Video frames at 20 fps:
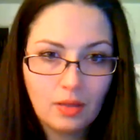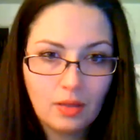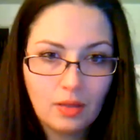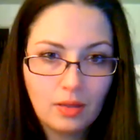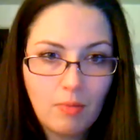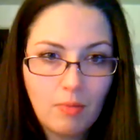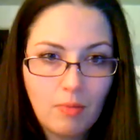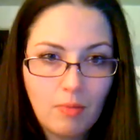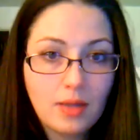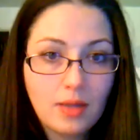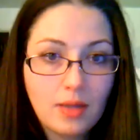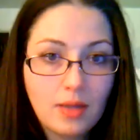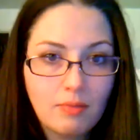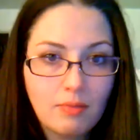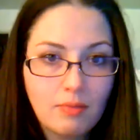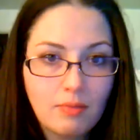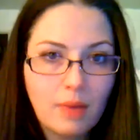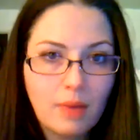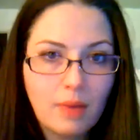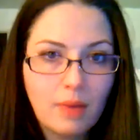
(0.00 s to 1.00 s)

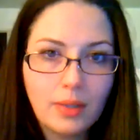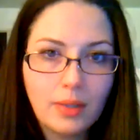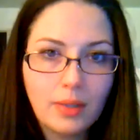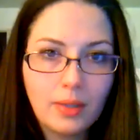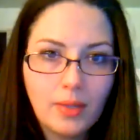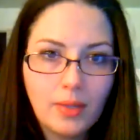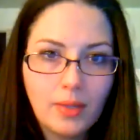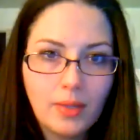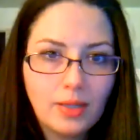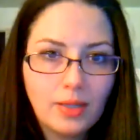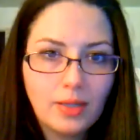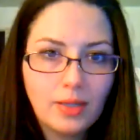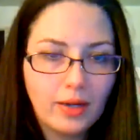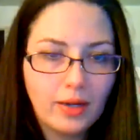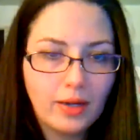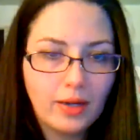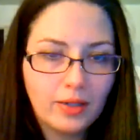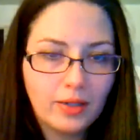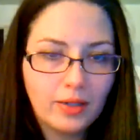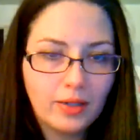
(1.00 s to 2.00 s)
massive public opinion
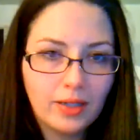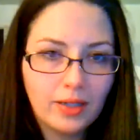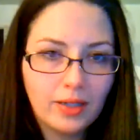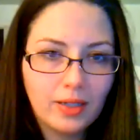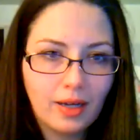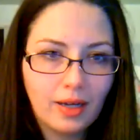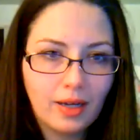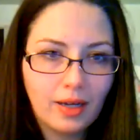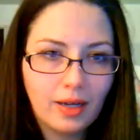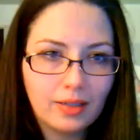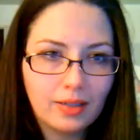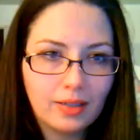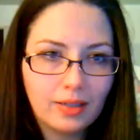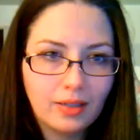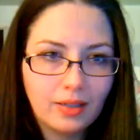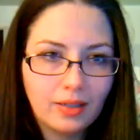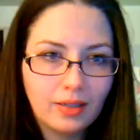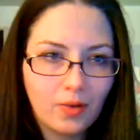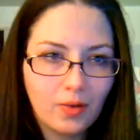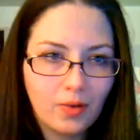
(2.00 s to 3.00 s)
here,
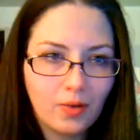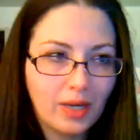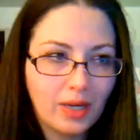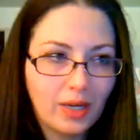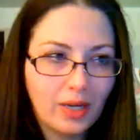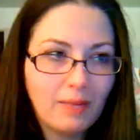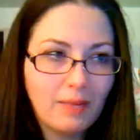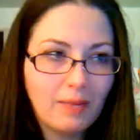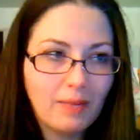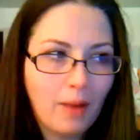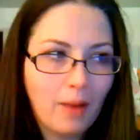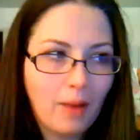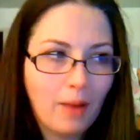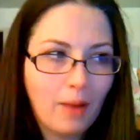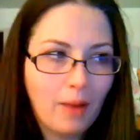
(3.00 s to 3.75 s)
or any public